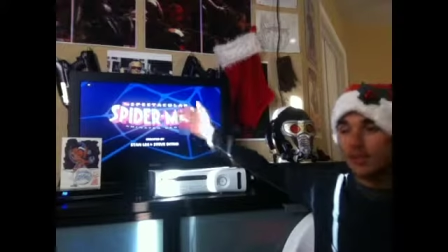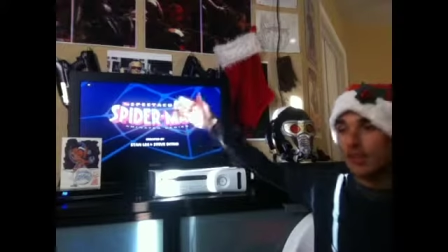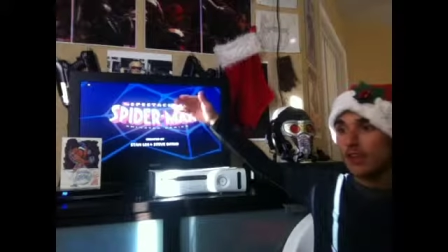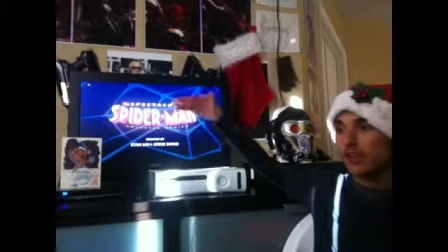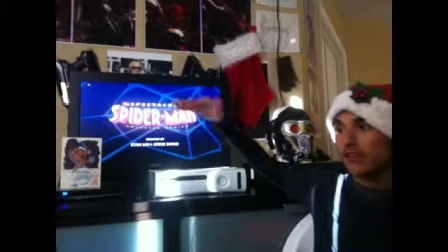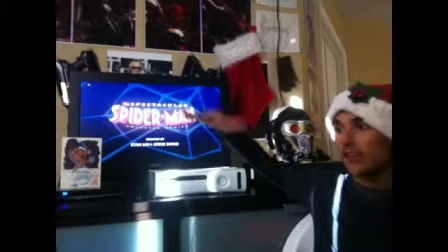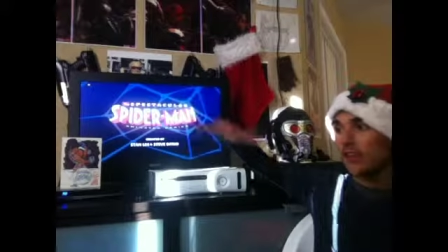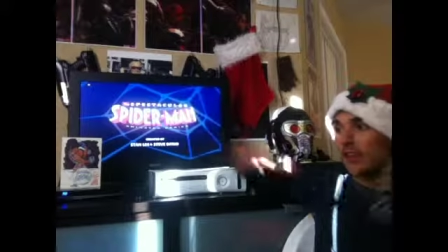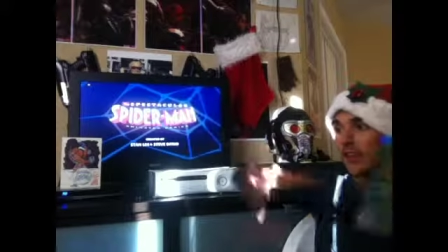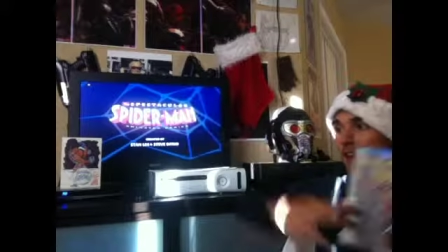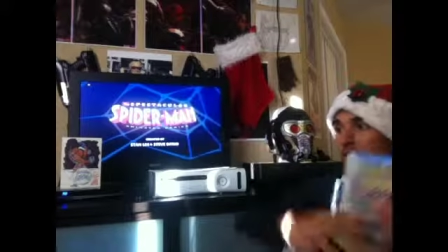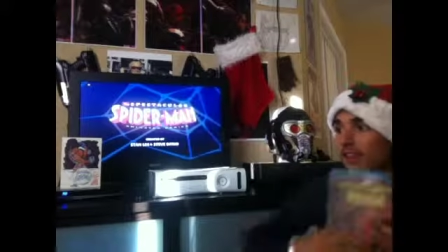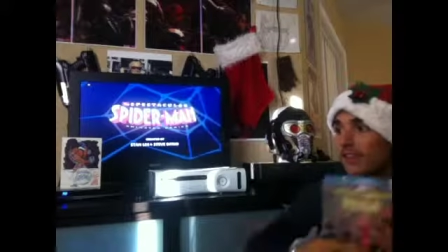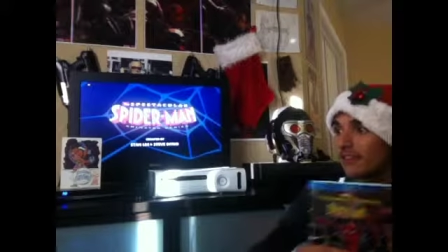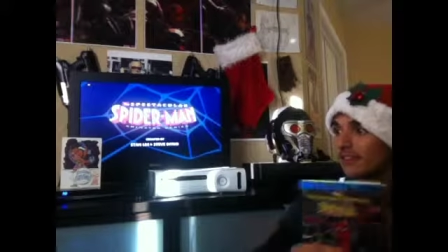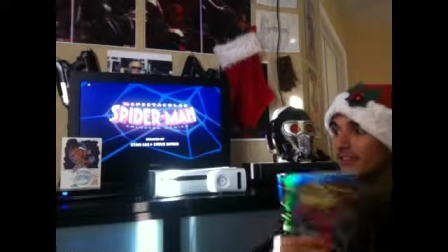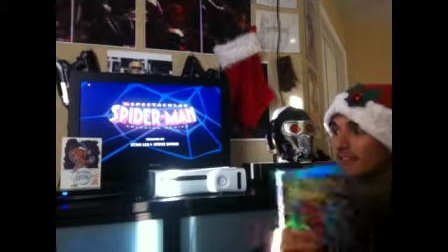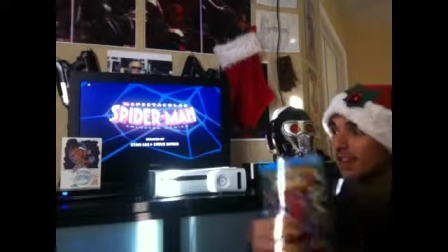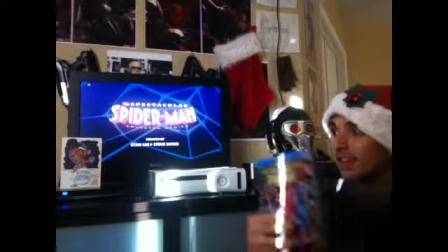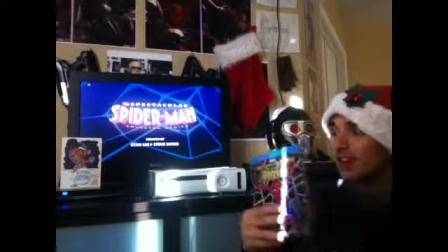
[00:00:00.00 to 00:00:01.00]
And that
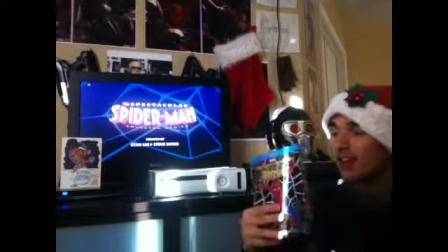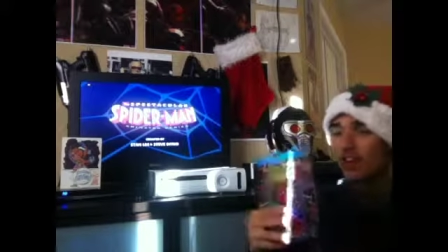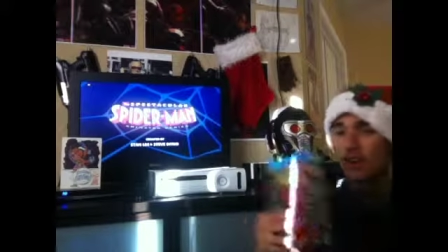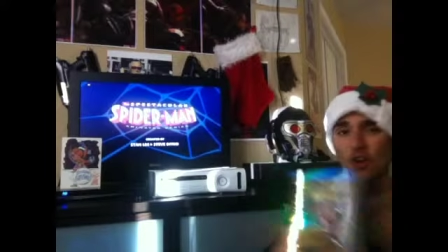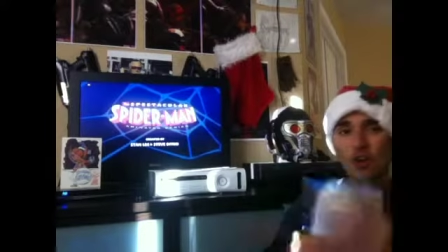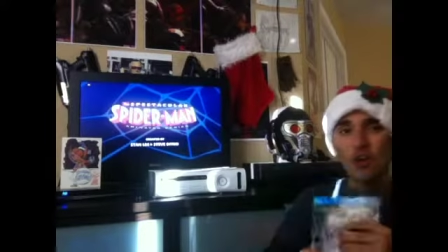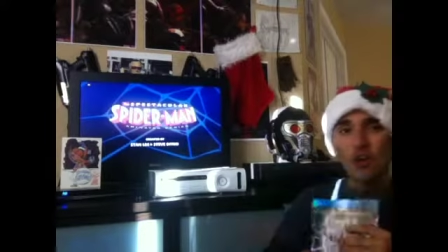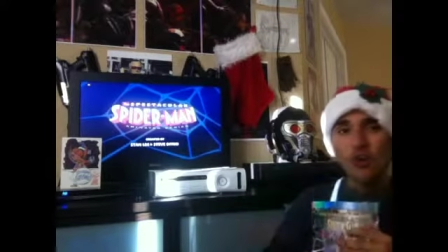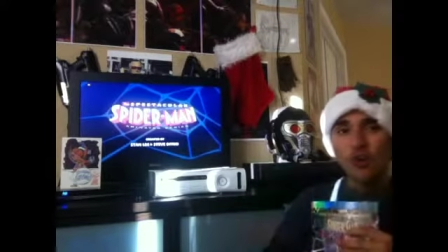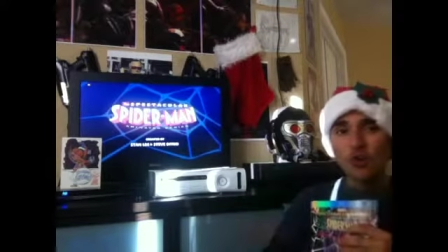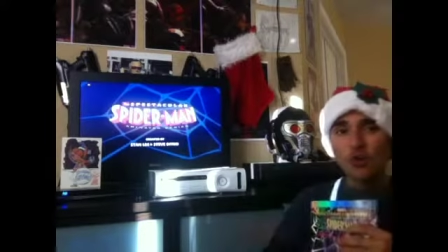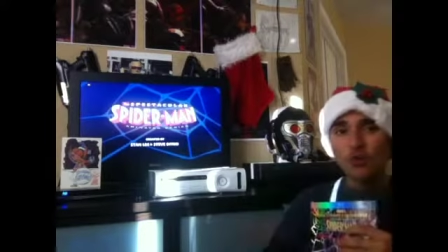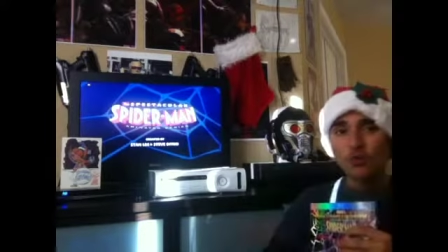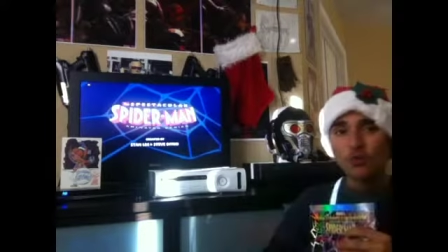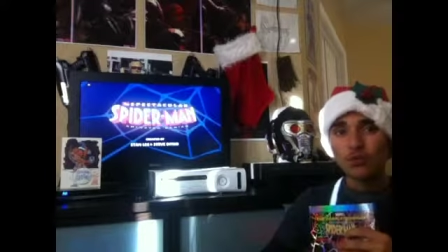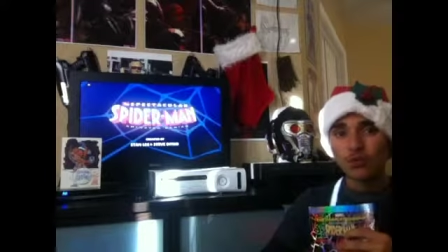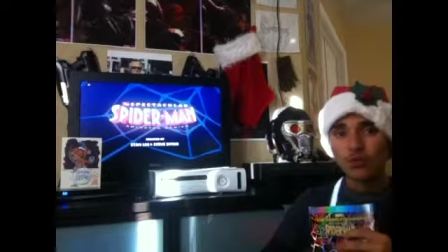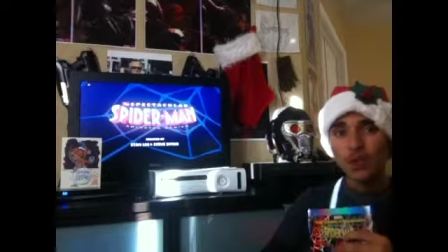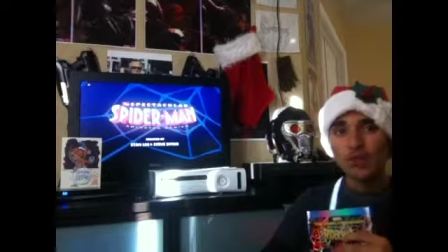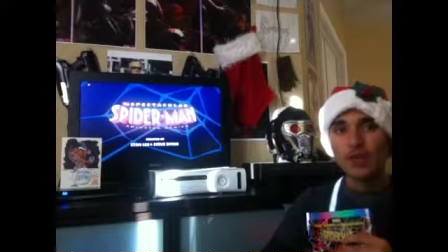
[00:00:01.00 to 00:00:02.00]

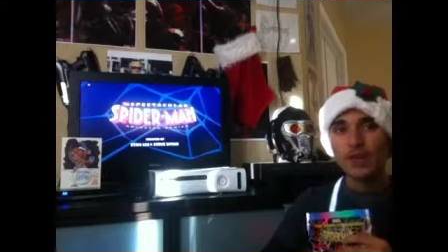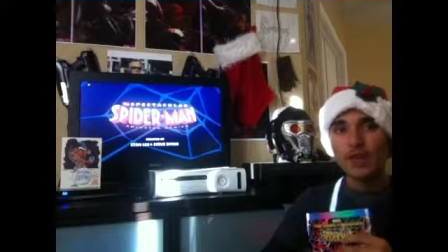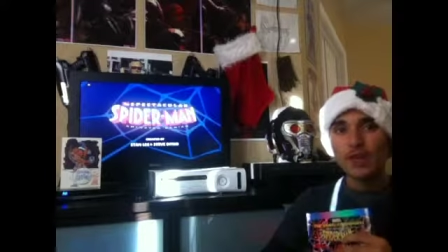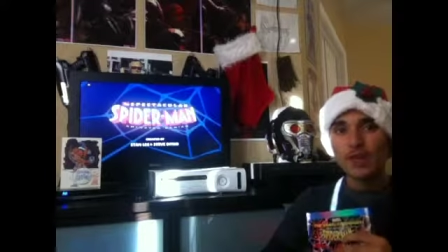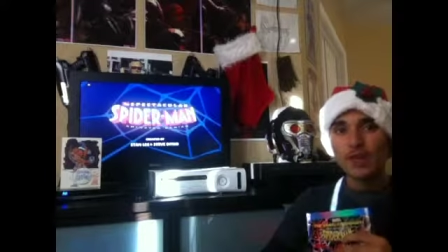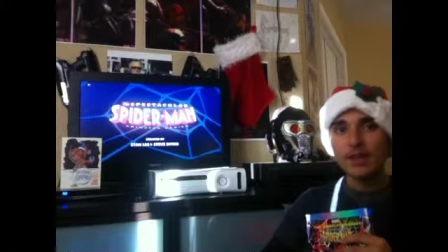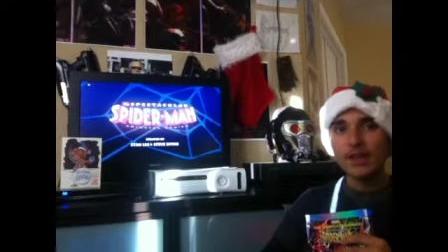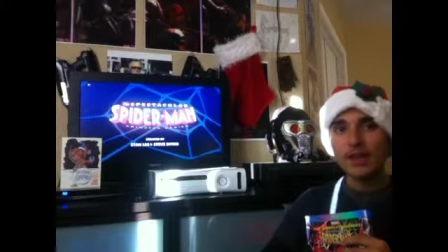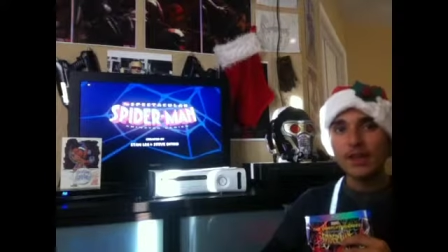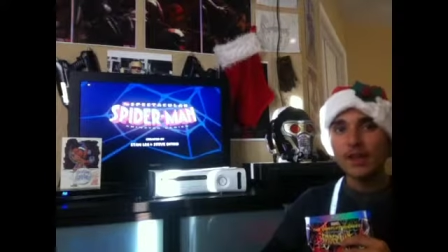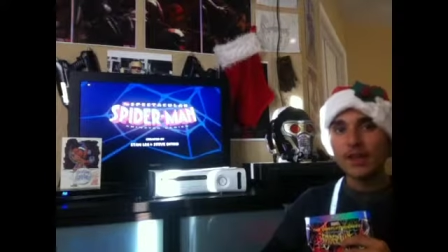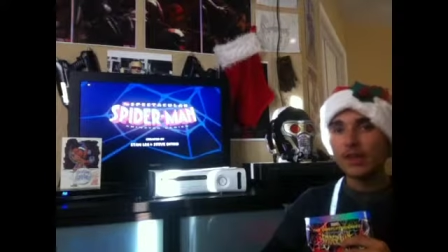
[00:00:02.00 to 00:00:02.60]
really is,